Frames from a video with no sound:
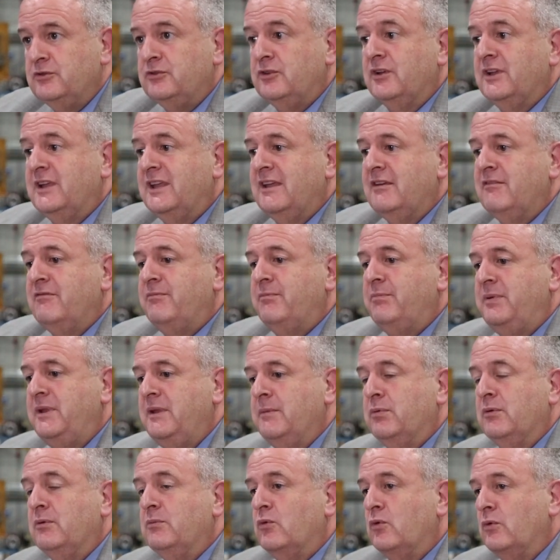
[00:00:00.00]
to give
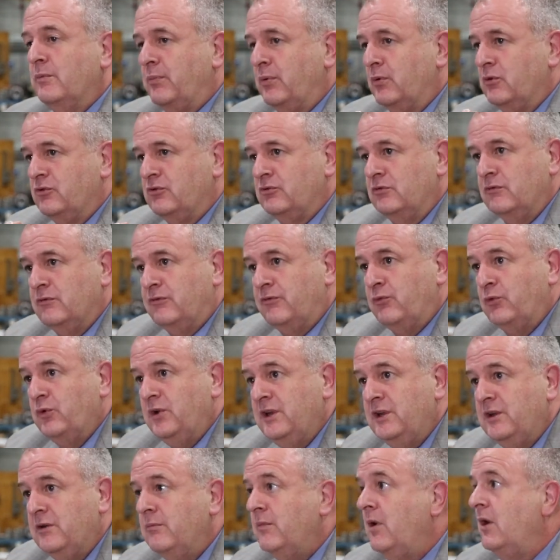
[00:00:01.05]
people more personal
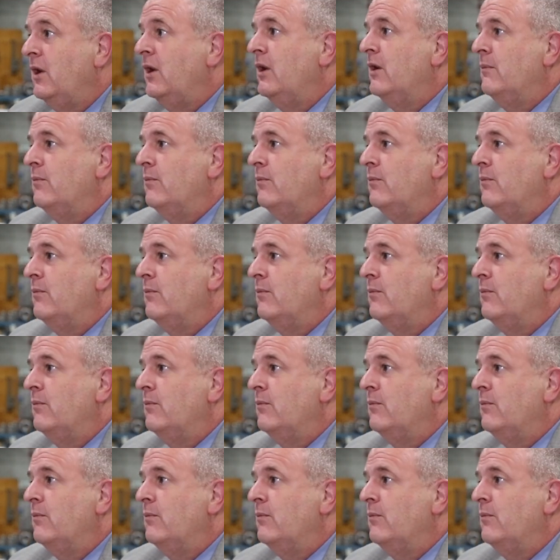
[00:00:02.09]
freedom,